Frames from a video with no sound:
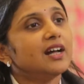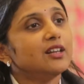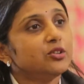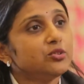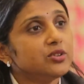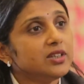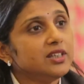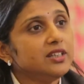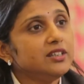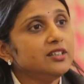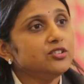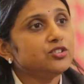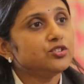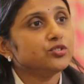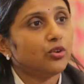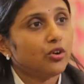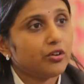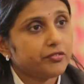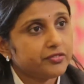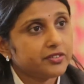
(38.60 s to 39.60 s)
are looking
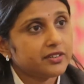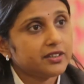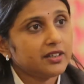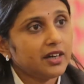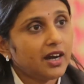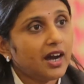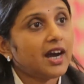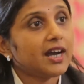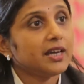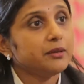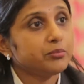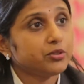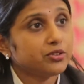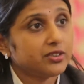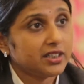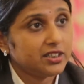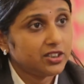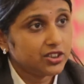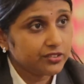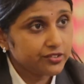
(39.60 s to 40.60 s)
to offer high
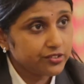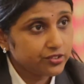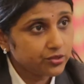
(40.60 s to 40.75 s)
potential